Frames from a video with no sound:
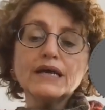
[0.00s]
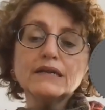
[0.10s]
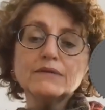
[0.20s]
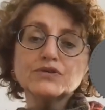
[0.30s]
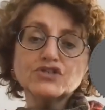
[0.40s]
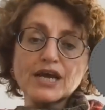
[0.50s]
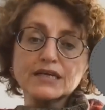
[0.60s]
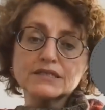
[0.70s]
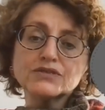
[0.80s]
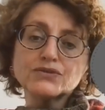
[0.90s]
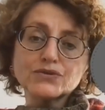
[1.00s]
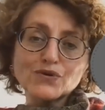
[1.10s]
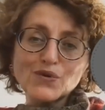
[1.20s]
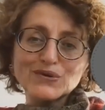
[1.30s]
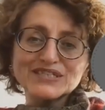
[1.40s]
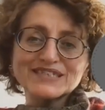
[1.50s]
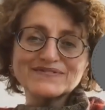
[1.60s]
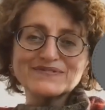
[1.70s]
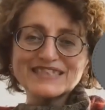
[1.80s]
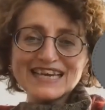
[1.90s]
when projecting your
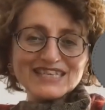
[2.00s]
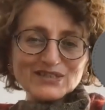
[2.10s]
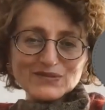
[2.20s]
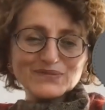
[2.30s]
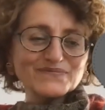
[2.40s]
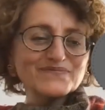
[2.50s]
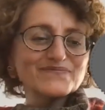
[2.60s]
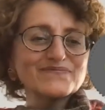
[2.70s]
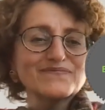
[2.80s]
course. Thank you.